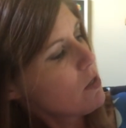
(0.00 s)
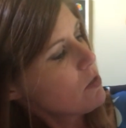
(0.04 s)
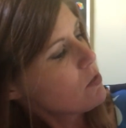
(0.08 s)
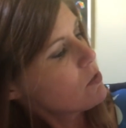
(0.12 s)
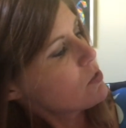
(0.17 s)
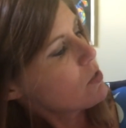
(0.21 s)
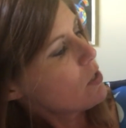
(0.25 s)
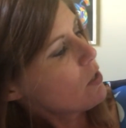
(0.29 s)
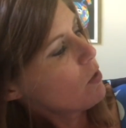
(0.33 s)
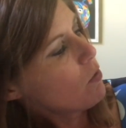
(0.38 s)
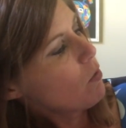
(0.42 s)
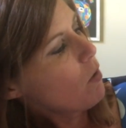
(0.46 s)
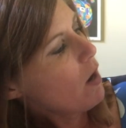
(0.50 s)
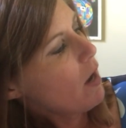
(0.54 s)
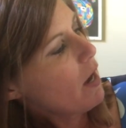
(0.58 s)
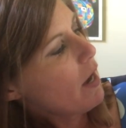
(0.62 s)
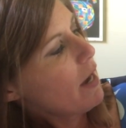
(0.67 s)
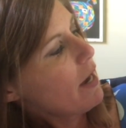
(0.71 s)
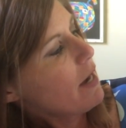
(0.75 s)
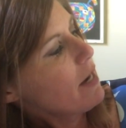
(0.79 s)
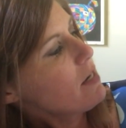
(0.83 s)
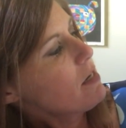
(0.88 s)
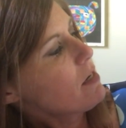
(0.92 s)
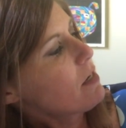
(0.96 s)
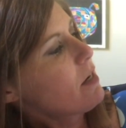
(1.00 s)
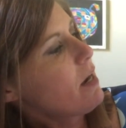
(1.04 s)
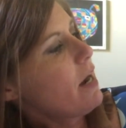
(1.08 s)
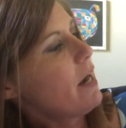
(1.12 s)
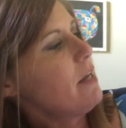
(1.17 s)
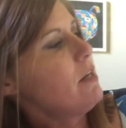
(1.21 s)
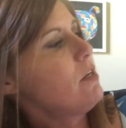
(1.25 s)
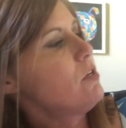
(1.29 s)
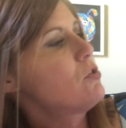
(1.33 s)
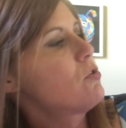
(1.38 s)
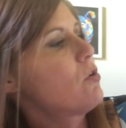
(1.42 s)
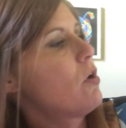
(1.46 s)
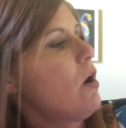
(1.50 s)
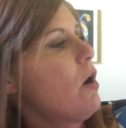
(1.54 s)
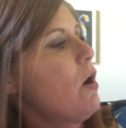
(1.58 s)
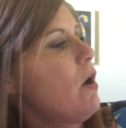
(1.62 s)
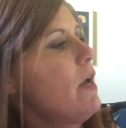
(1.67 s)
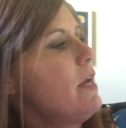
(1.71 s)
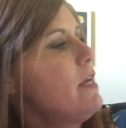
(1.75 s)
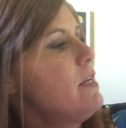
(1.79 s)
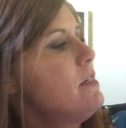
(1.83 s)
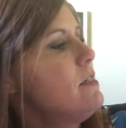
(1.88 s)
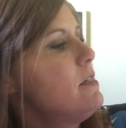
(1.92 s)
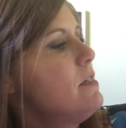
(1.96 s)
So I kind of
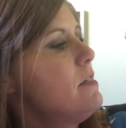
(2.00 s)
draw it